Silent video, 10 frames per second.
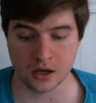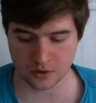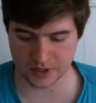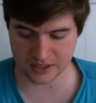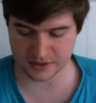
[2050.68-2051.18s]

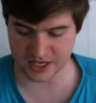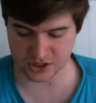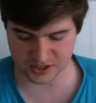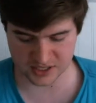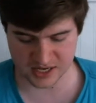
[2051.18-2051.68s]
ago and they
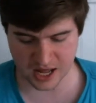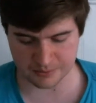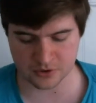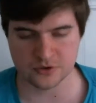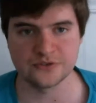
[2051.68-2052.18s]
just did
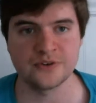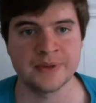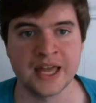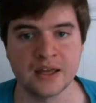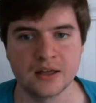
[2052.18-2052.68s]
not move for
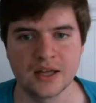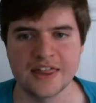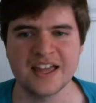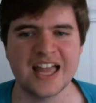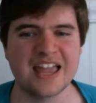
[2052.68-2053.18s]
me.
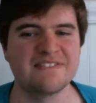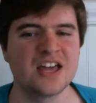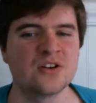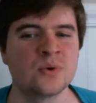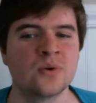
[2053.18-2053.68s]
I think I gave the
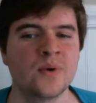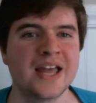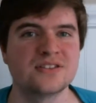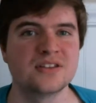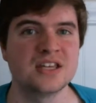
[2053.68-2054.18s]
other one
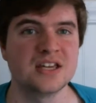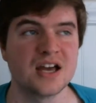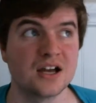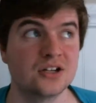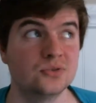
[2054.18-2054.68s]
away to the
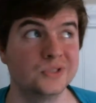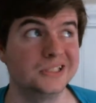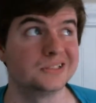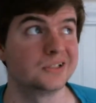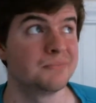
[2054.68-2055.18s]
uh,
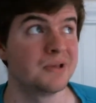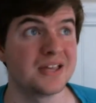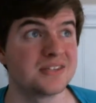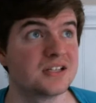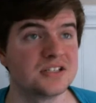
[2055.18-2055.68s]
Goodwill, or maybe
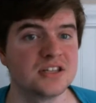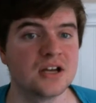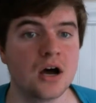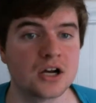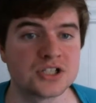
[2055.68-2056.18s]
I sent it to
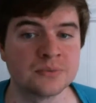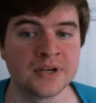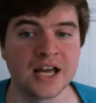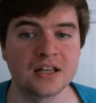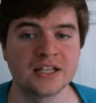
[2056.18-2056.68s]
the auction
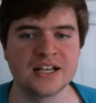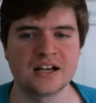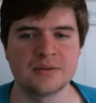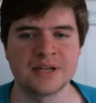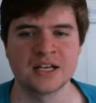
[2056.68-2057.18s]
when I cleaned
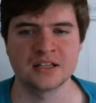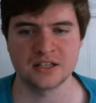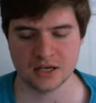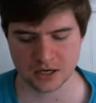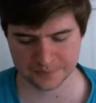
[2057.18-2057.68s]
out at the beginning of
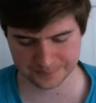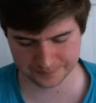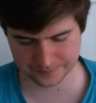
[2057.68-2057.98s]
the year.